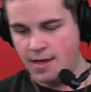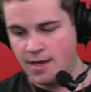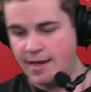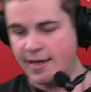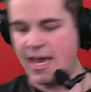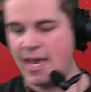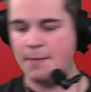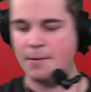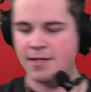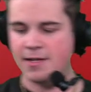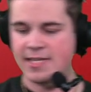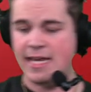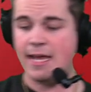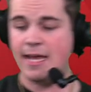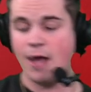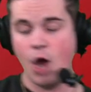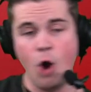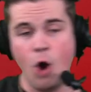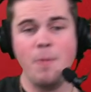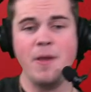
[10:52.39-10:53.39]
Came in and said,
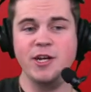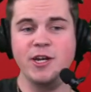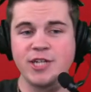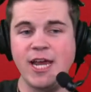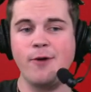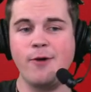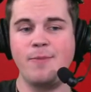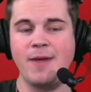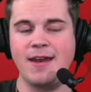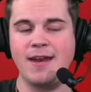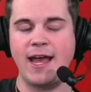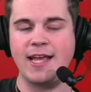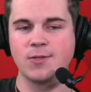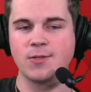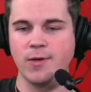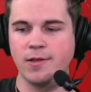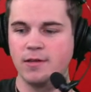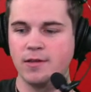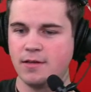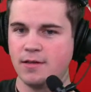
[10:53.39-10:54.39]
OBJ would be a nice
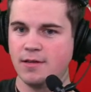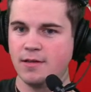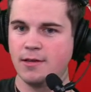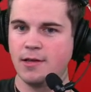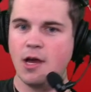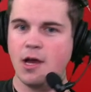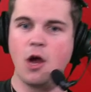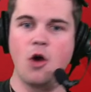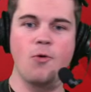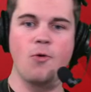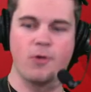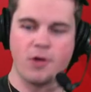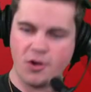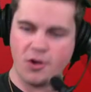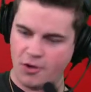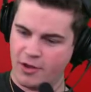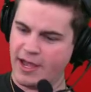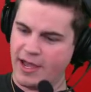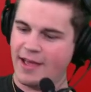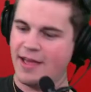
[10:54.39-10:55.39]
one. Oh,
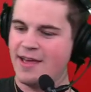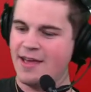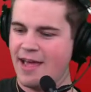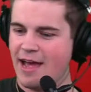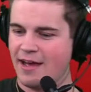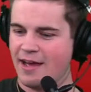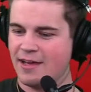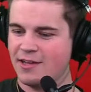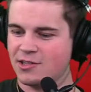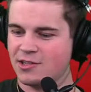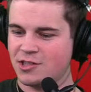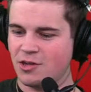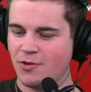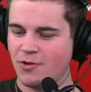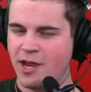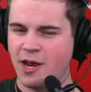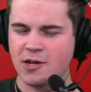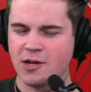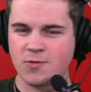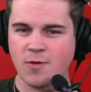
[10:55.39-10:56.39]
okay. Yeah. So
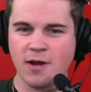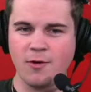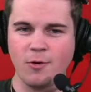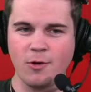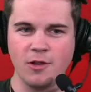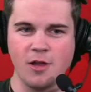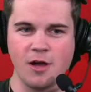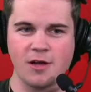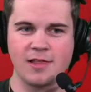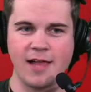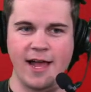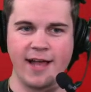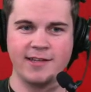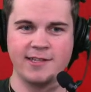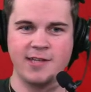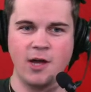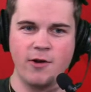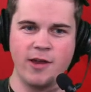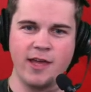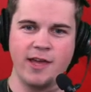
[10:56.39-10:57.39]
here's what it will look like.
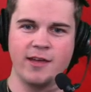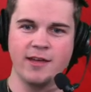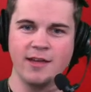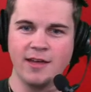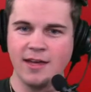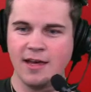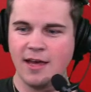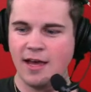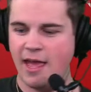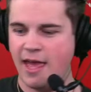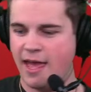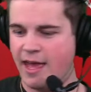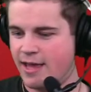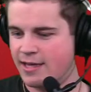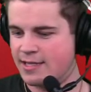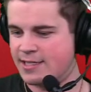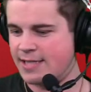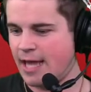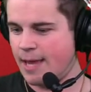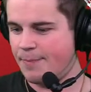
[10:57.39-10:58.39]
Tony, a
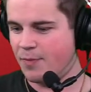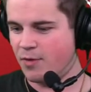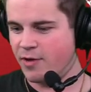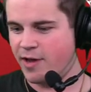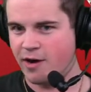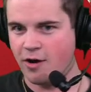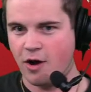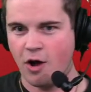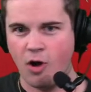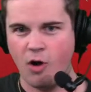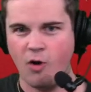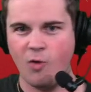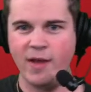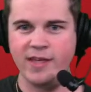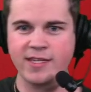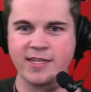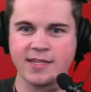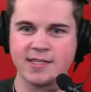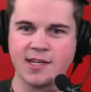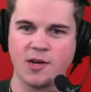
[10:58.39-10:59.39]
staple here,
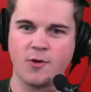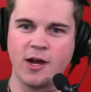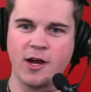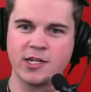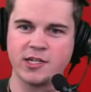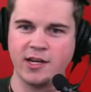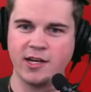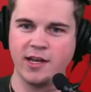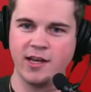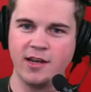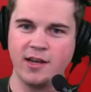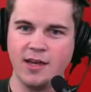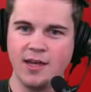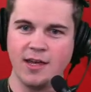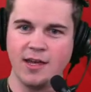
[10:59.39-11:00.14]
always gets a question in.